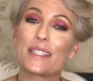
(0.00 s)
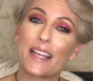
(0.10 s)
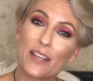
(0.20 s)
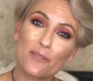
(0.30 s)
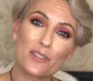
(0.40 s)

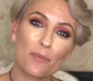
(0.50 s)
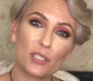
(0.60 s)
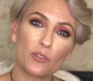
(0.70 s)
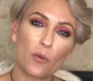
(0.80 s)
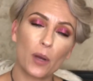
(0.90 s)
thank you so
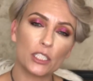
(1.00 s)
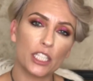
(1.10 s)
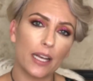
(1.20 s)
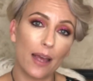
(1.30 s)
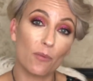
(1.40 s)
much for
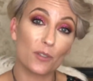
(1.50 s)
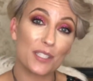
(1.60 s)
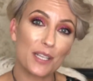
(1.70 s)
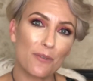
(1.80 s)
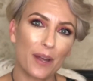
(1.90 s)
watching and we'll
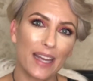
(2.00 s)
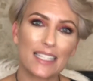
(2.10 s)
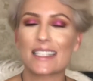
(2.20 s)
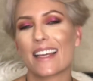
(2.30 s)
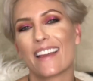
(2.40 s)
see you guys